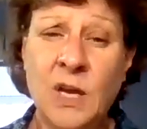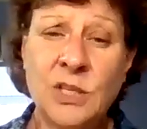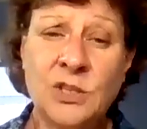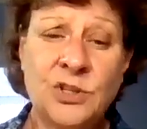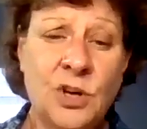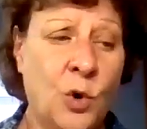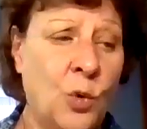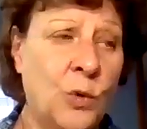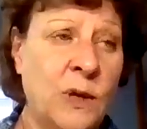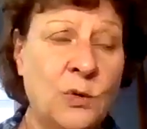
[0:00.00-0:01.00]
So
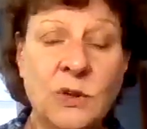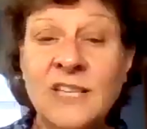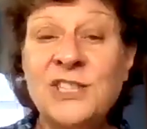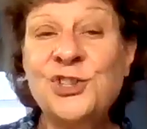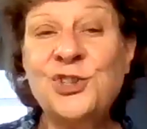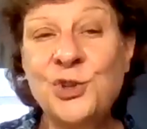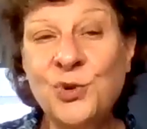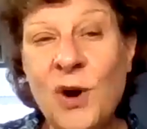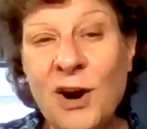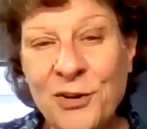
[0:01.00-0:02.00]
we will listen
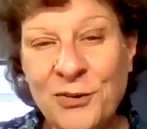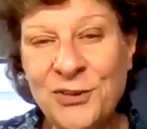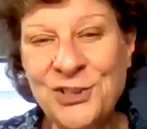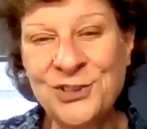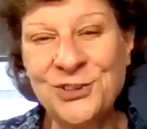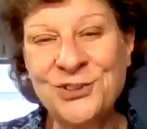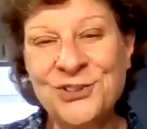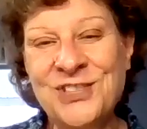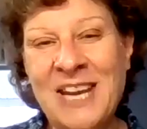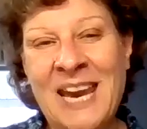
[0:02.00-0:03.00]
to our
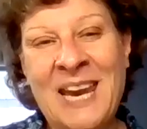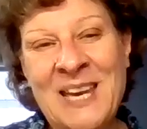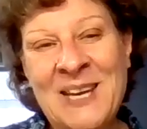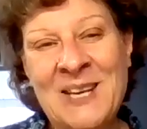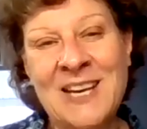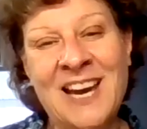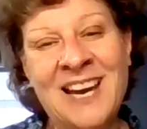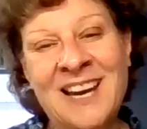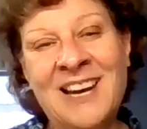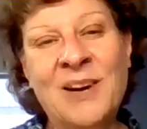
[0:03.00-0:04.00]
officials and
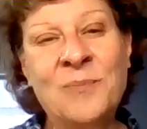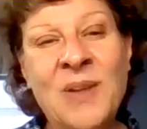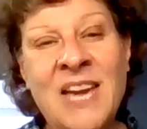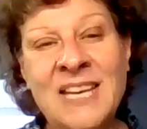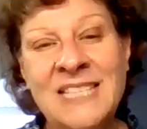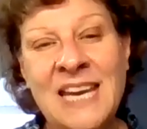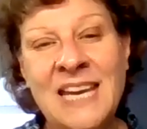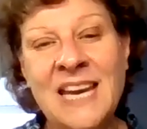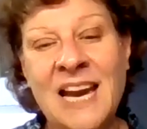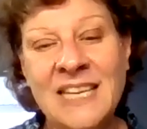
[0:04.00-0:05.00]

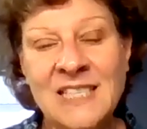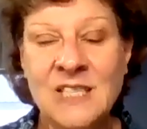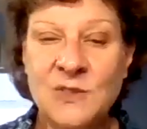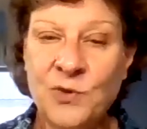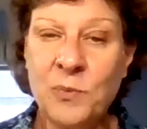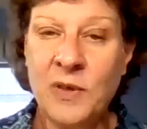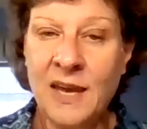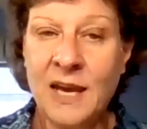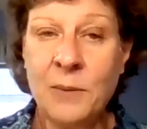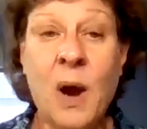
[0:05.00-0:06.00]
take guidance from
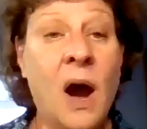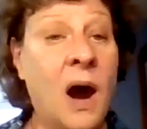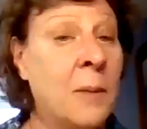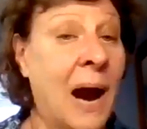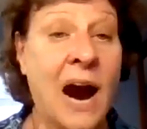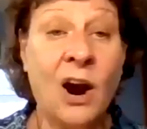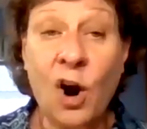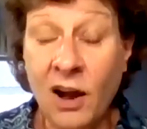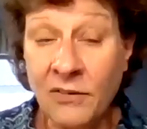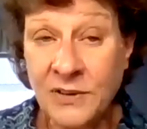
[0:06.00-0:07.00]
them. Our
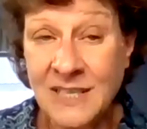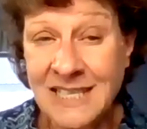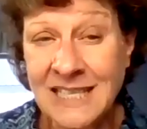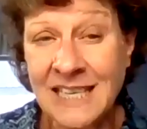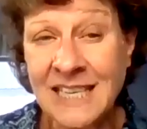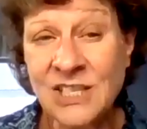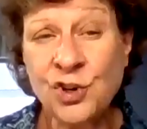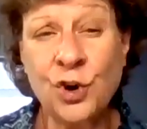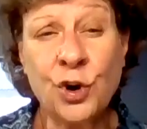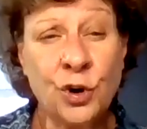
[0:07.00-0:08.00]
office is
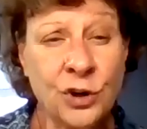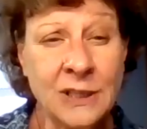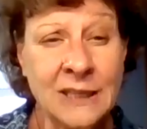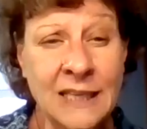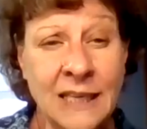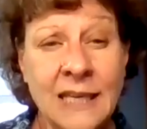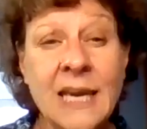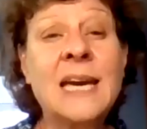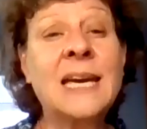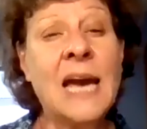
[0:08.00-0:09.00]
currently
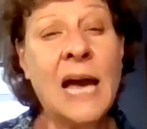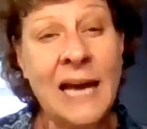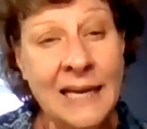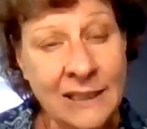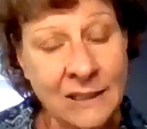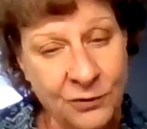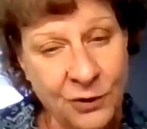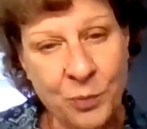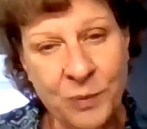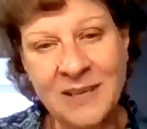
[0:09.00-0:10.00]
kind of
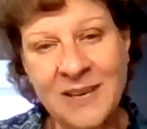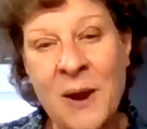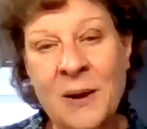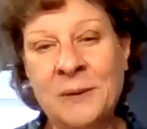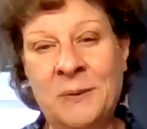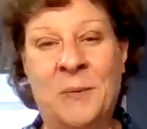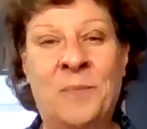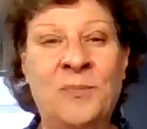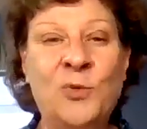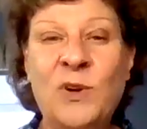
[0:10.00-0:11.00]
open.
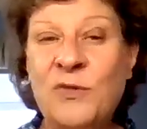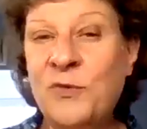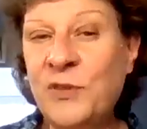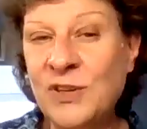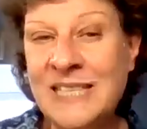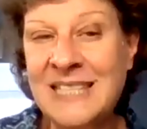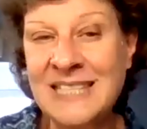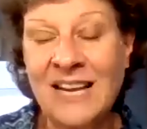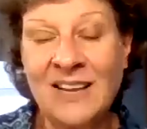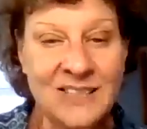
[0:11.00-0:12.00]
We have a very
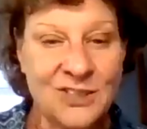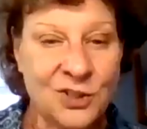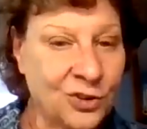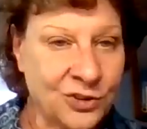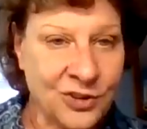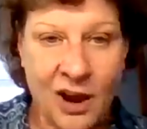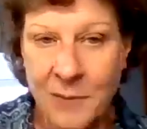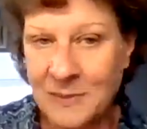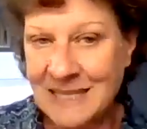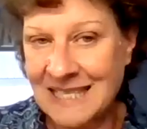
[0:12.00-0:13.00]
skeletal
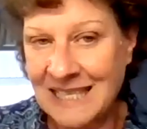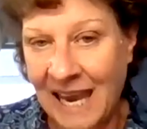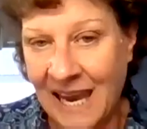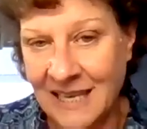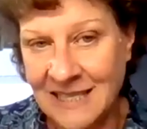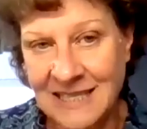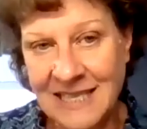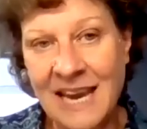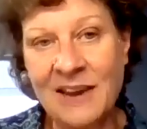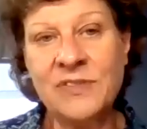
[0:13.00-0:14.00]

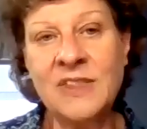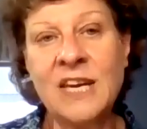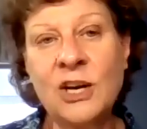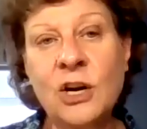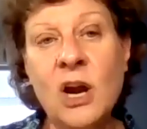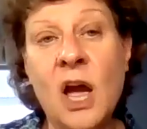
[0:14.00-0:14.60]
staff there.